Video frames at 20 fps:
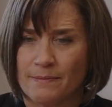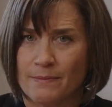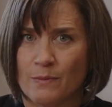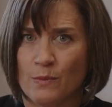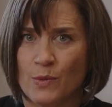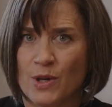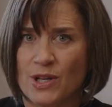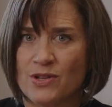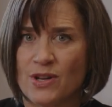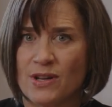
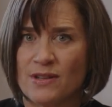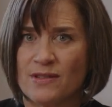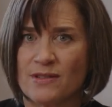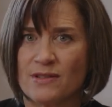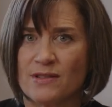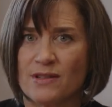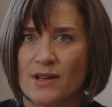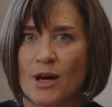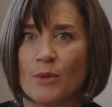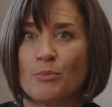We
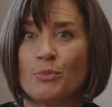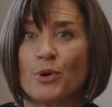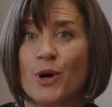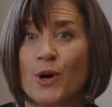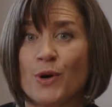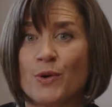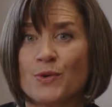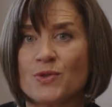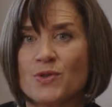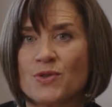just
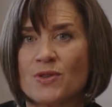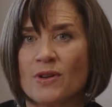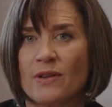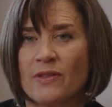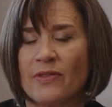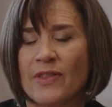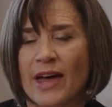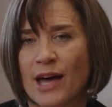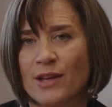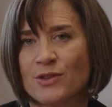approach
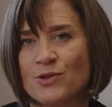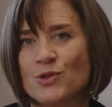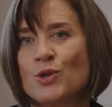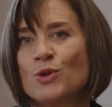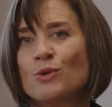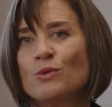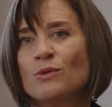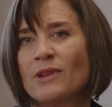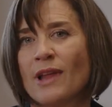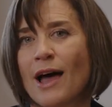that
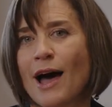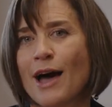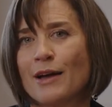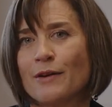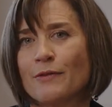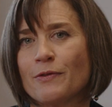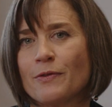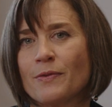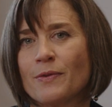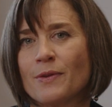new
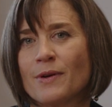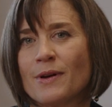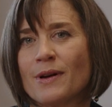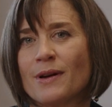life